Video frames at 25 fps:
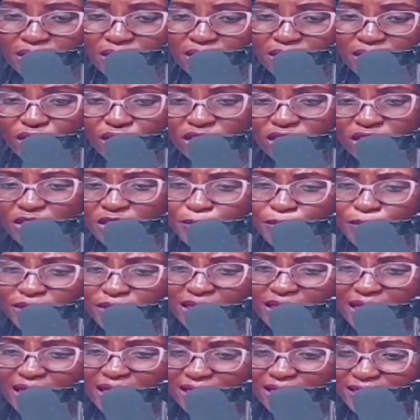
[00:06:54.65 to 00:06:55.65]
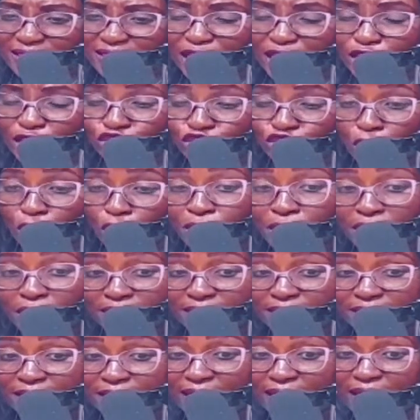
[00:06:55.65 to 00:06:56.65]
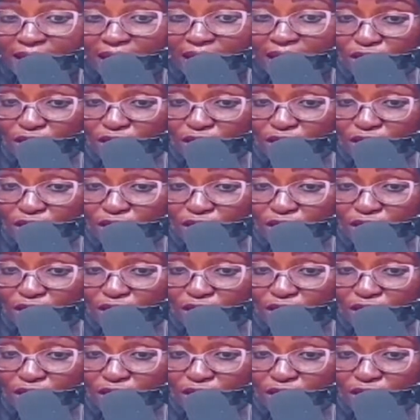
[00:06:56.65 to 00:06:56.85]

Such a person can decide to upgrade his earlier